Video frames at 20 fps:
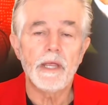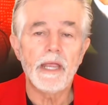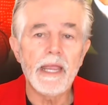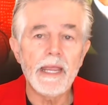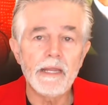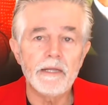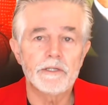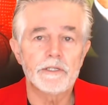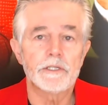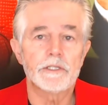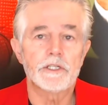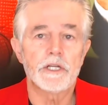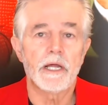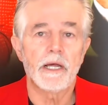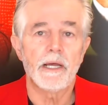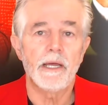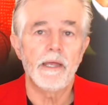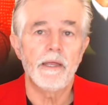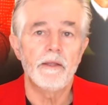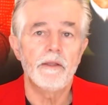
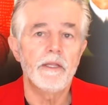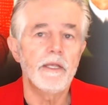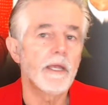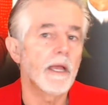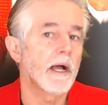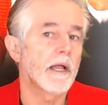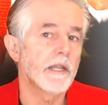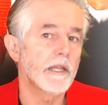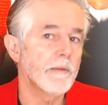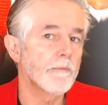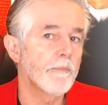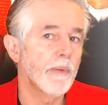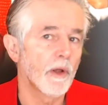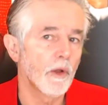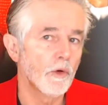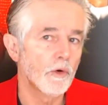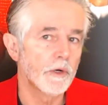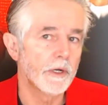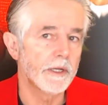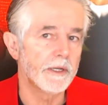entertain the
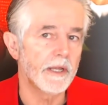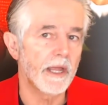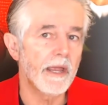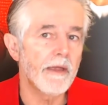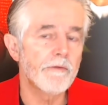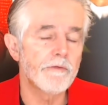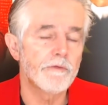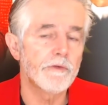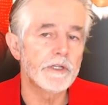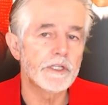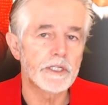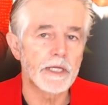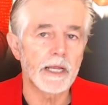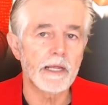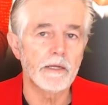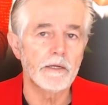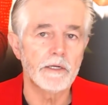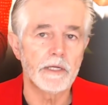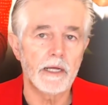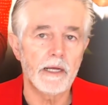unemployed every
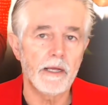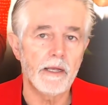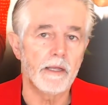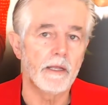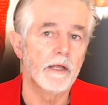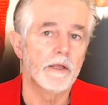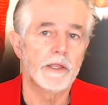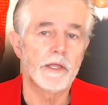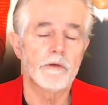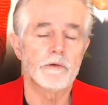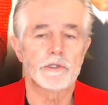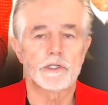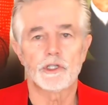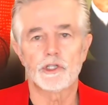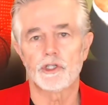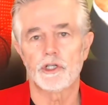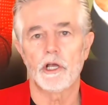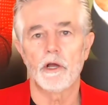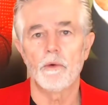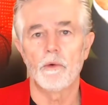second day. There was a
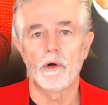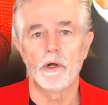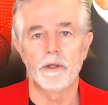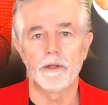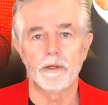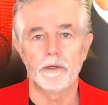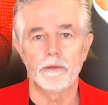show on.